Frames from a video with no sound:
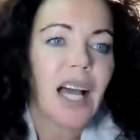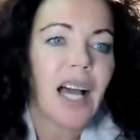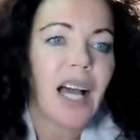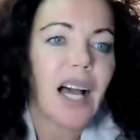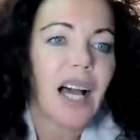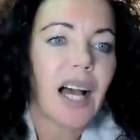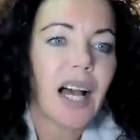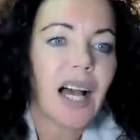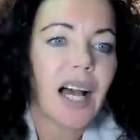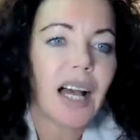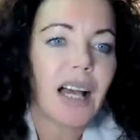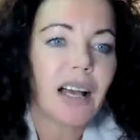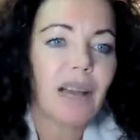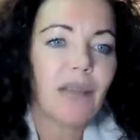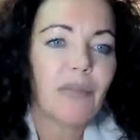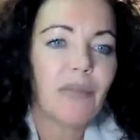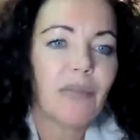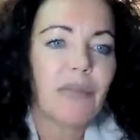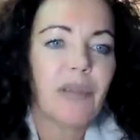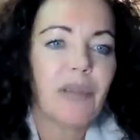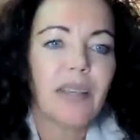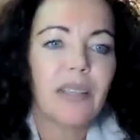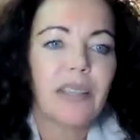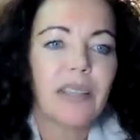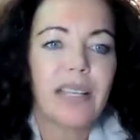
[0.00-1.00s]

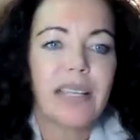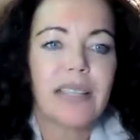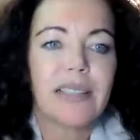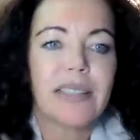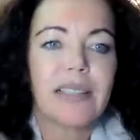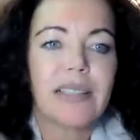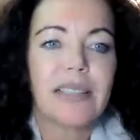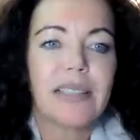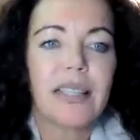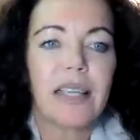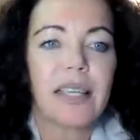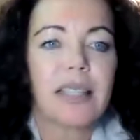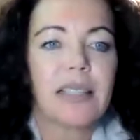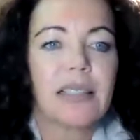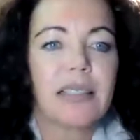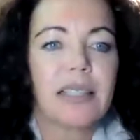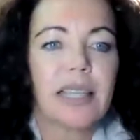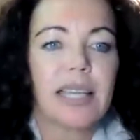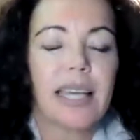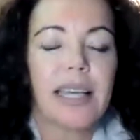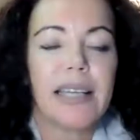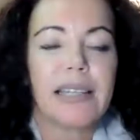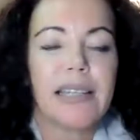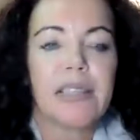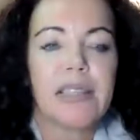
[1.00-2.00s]
it's a
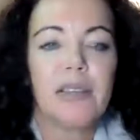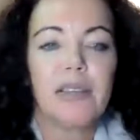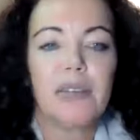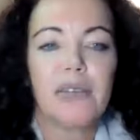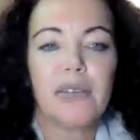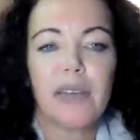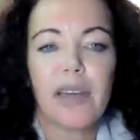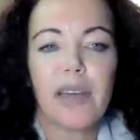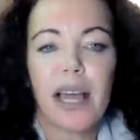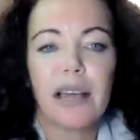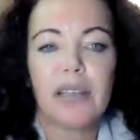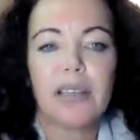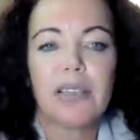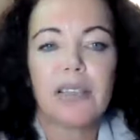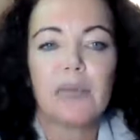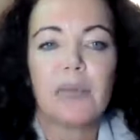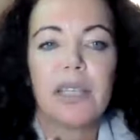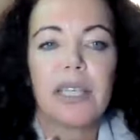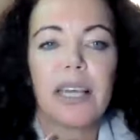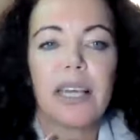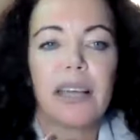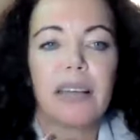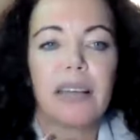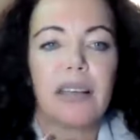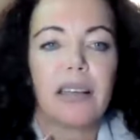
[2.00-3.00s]
case of how do we
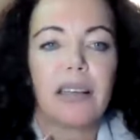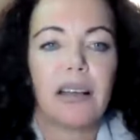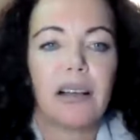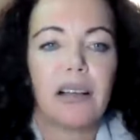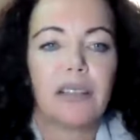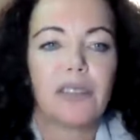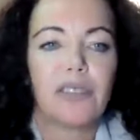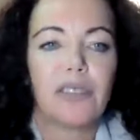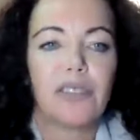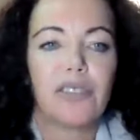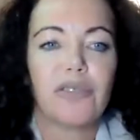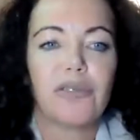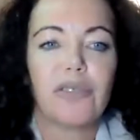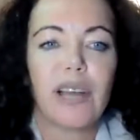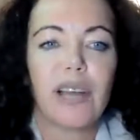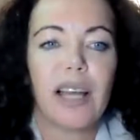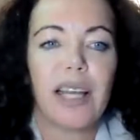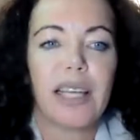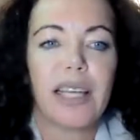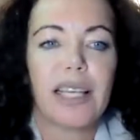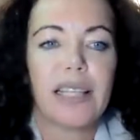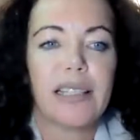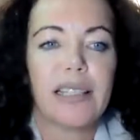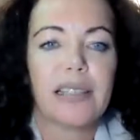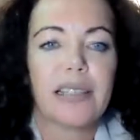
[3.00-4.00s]
get the culture
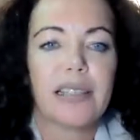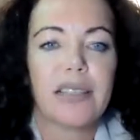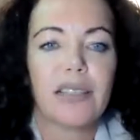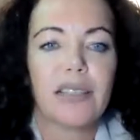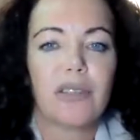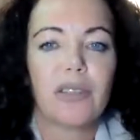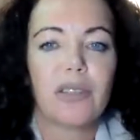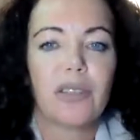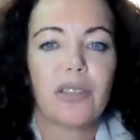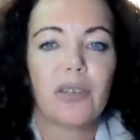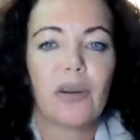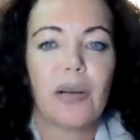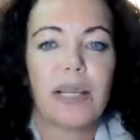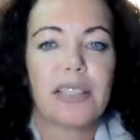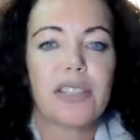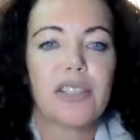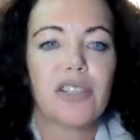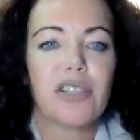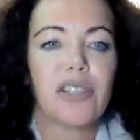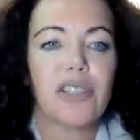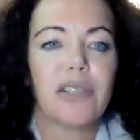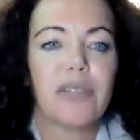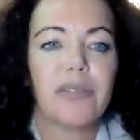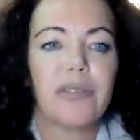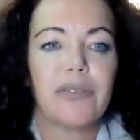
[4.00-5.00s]
right. It's still the
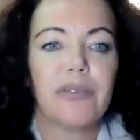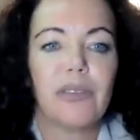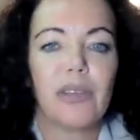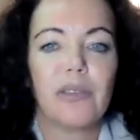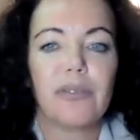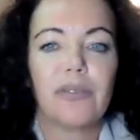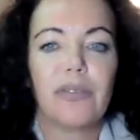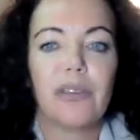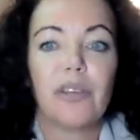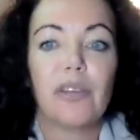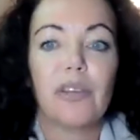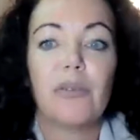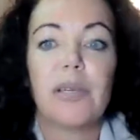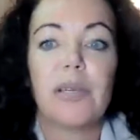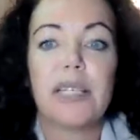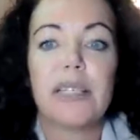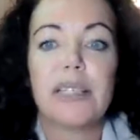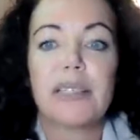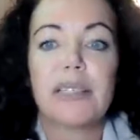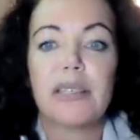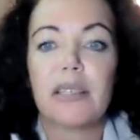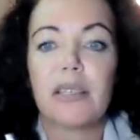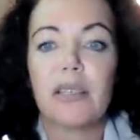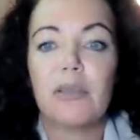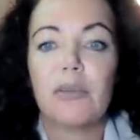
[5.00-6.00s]
question of who
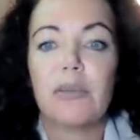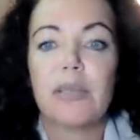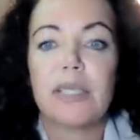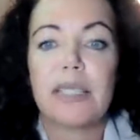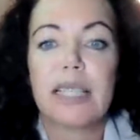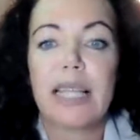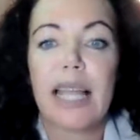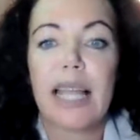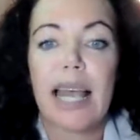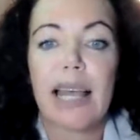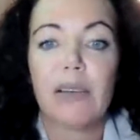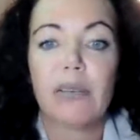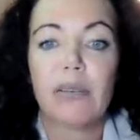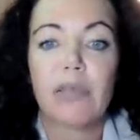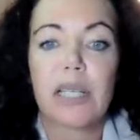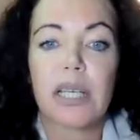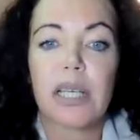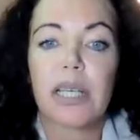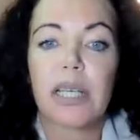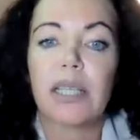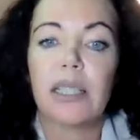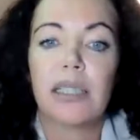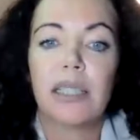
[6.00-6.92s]
is louder,